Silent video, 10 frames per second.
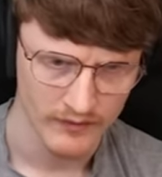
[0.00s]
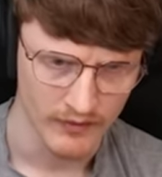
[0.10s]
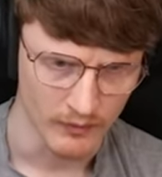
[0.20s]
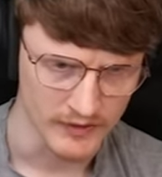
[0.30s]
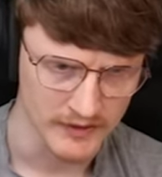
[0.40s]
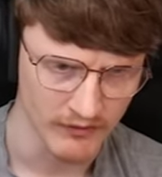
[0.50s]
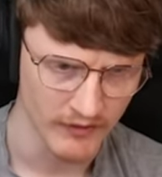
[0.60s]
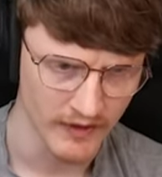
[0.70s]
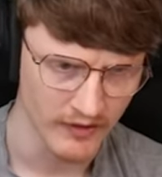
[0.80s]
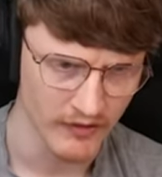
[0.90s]
was
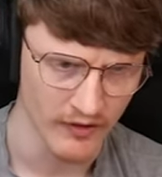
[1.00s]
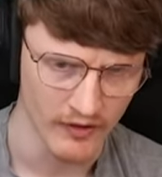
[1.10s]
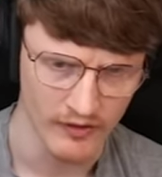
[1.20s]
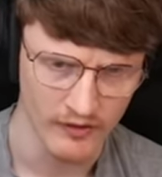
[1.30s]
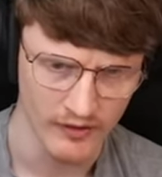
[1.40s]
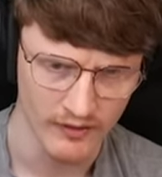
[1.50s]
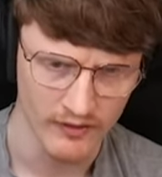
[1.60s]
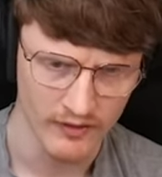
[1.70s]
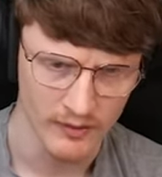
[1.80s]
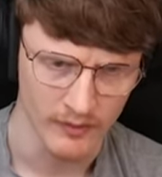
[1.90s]
something the
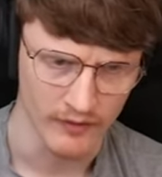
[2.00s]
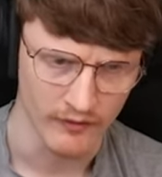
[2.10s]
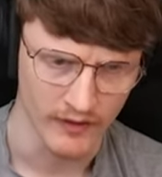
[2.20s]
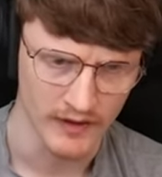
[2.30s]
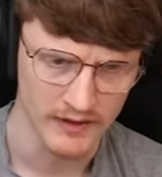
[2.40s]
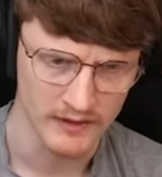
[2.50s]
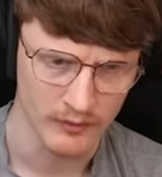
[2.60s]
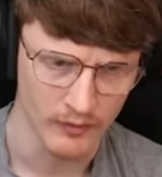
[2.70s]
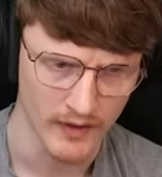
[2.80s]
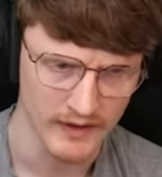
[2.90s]
onion come on find
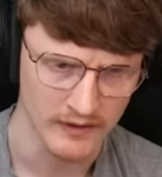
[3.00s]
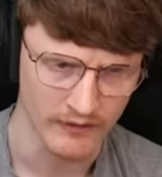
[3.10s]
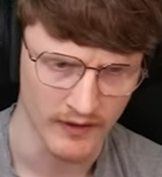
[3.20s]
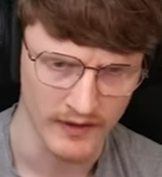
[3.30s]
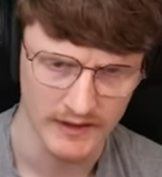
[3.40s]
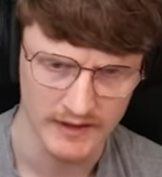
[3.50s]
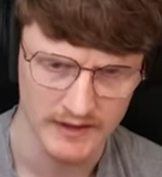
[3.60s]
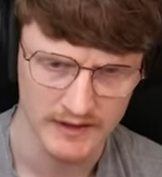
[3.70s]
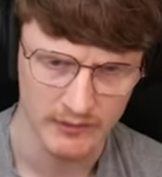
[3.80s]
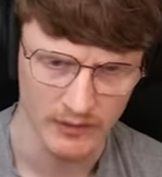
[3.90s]
where to find
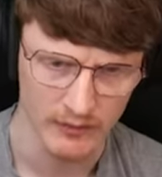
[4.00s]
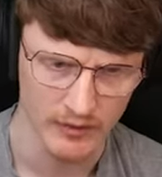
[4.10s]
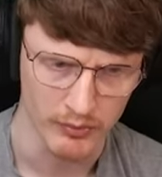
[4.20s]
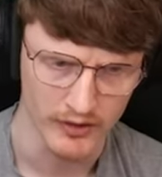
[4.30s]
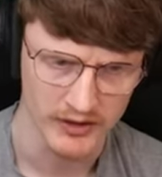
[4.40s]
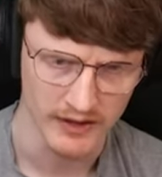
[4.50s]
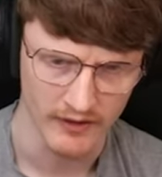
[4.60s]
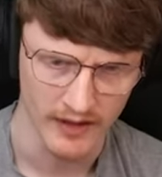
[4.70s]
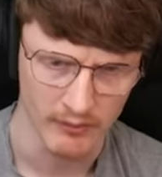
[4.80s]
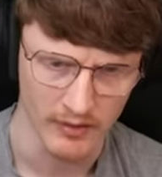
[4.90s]
it we would appreciate
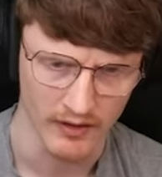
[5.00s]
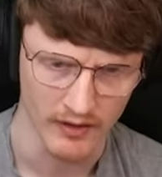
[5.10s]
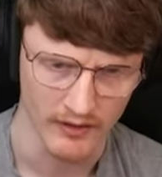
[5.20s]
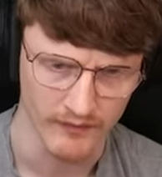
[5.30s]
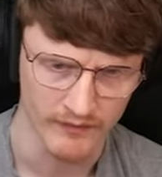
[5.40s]
your help a lot